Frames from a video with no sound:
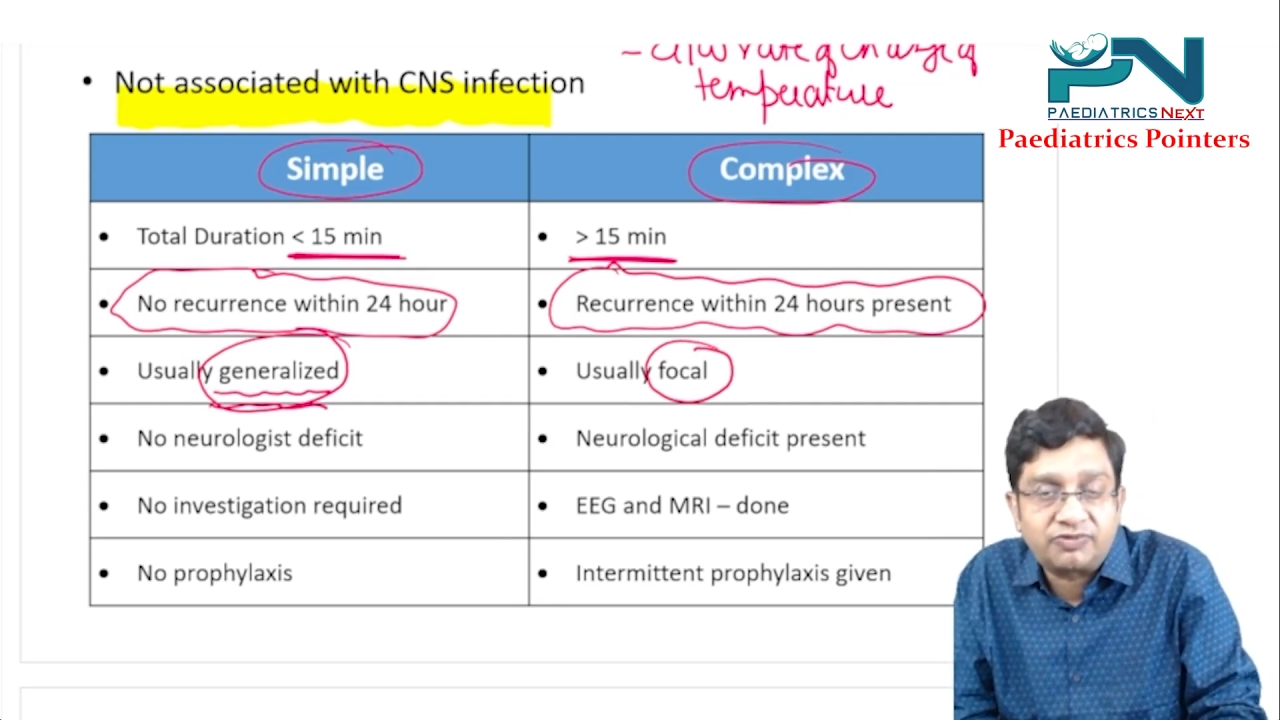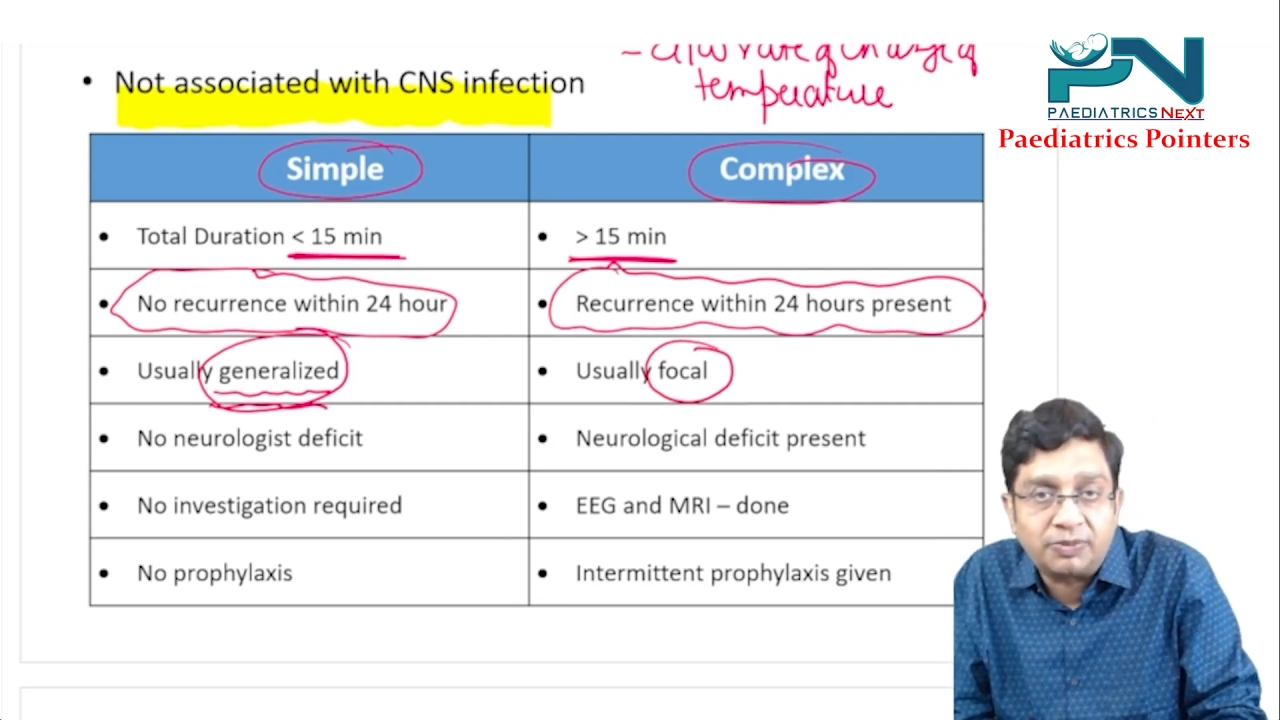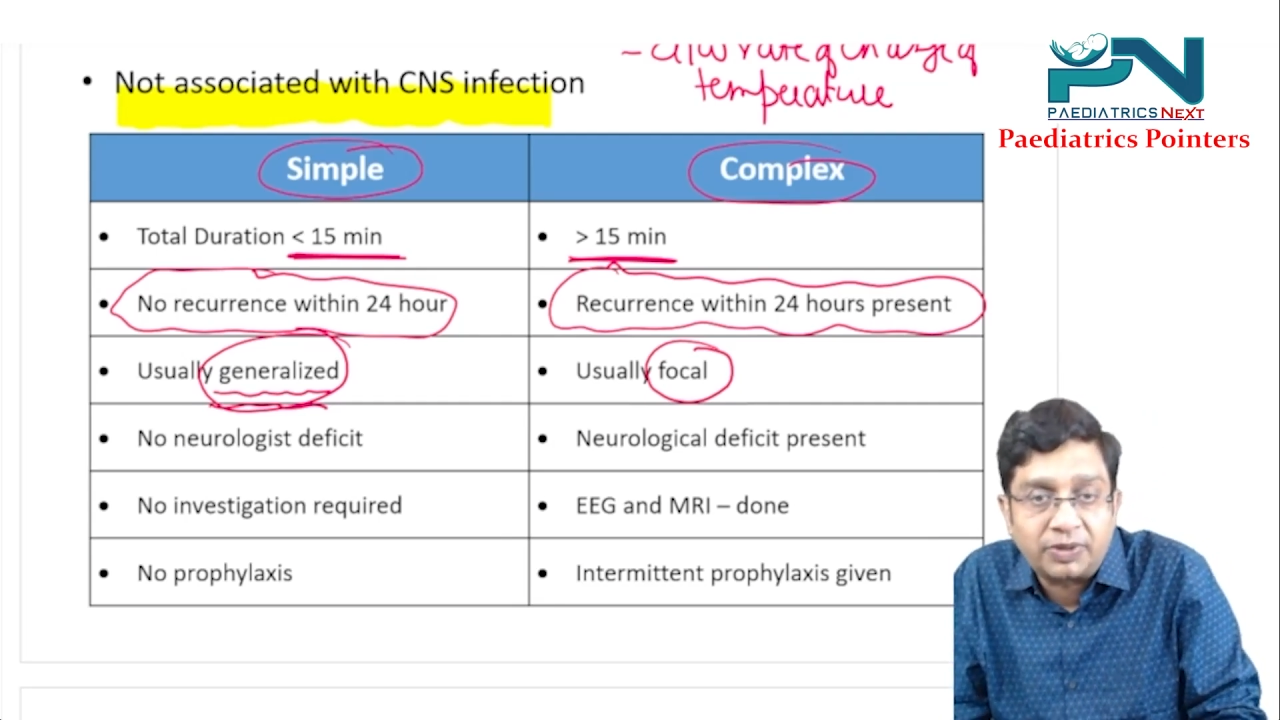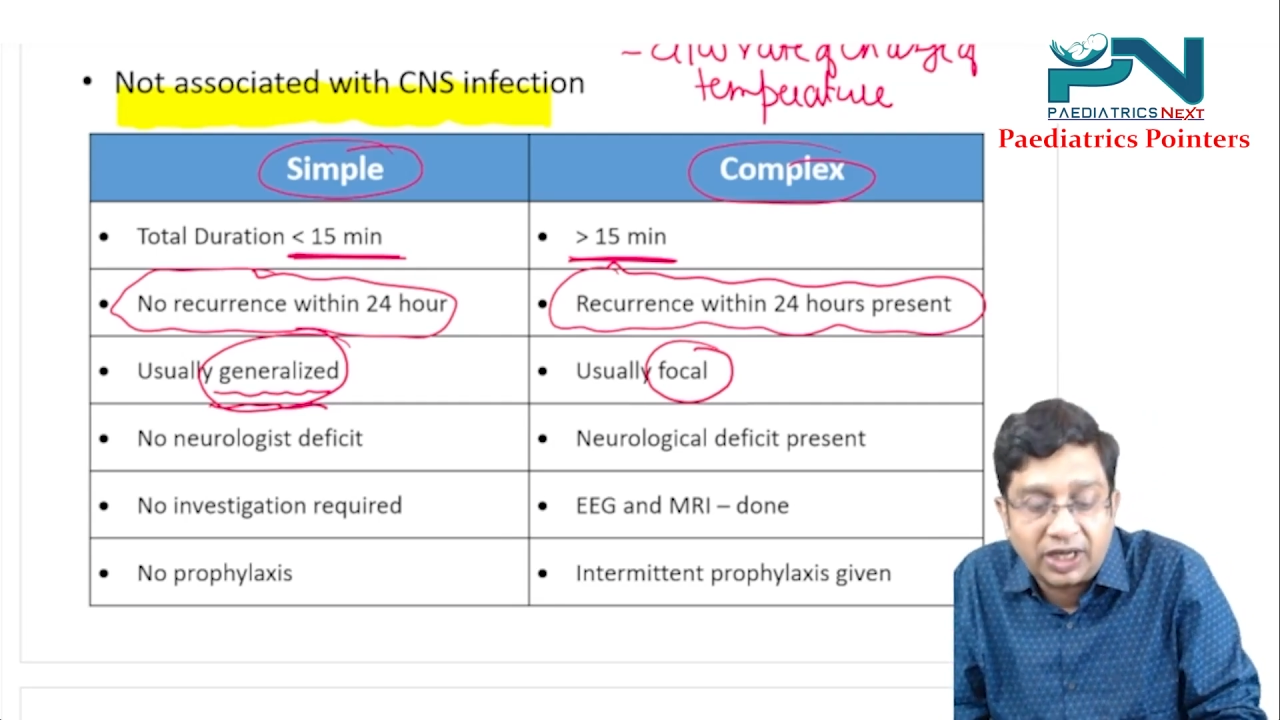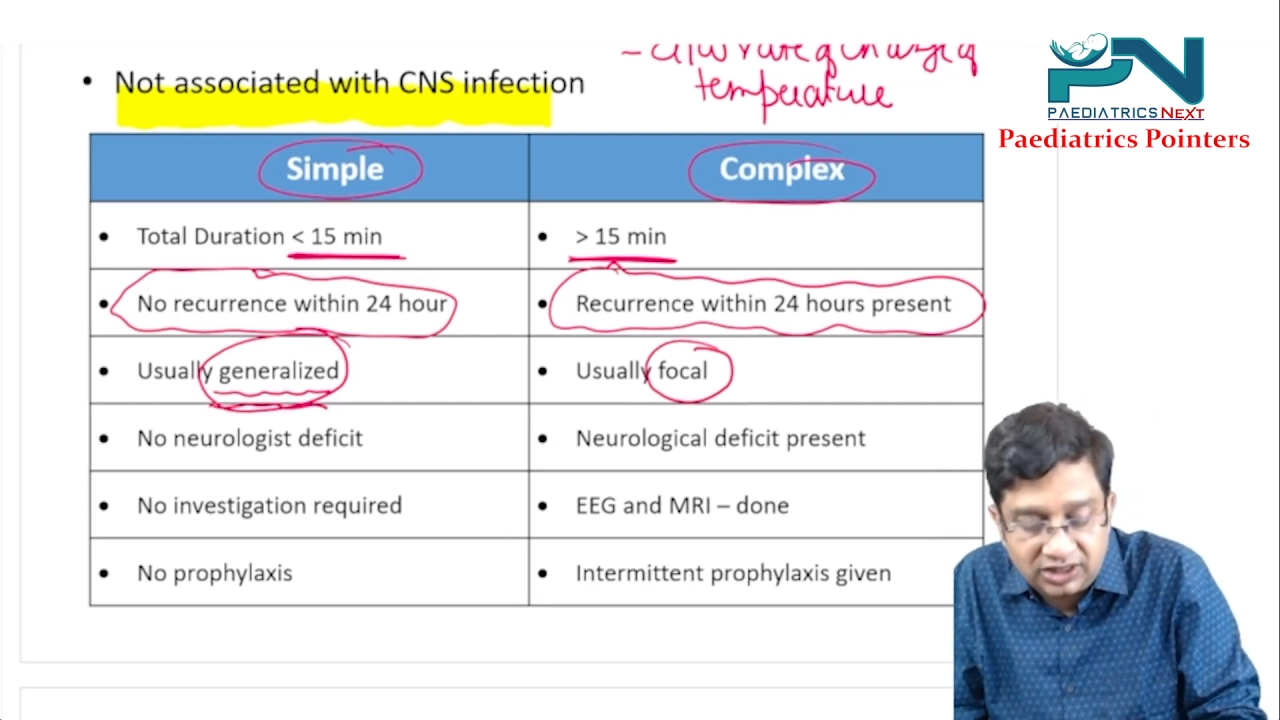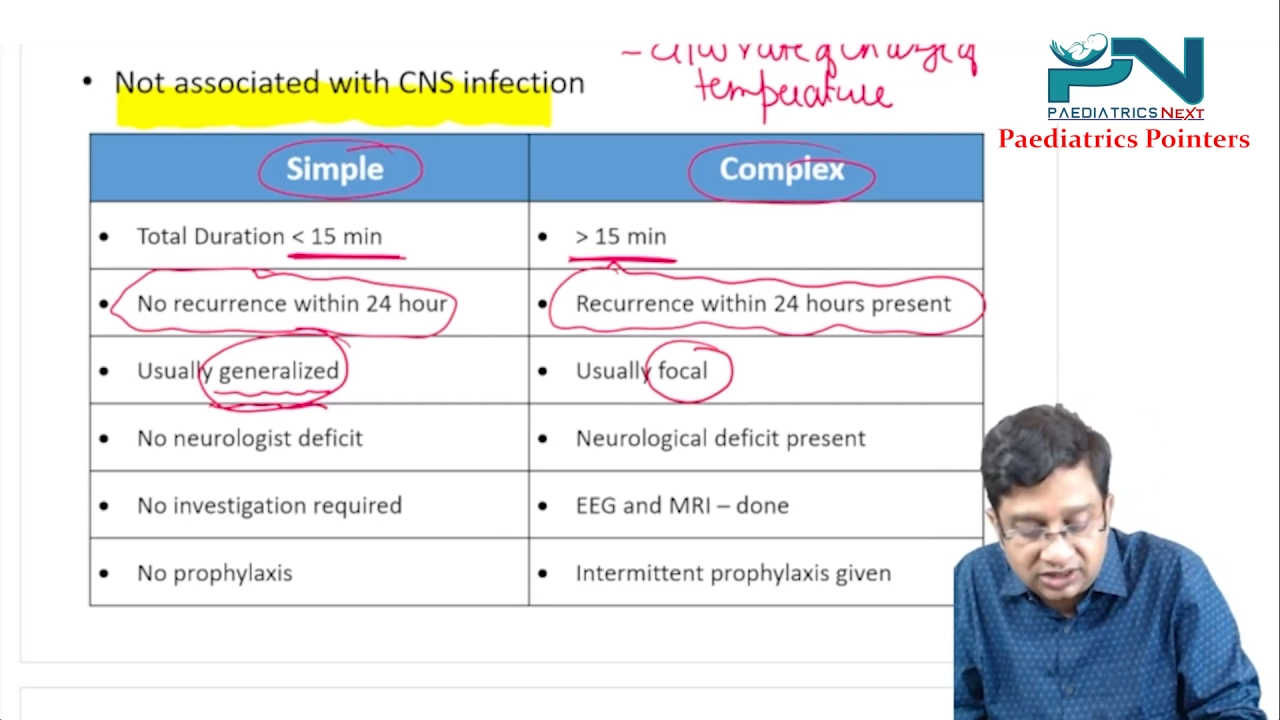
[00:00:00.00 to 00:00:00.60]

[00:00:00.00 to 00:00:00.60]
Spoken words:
febrile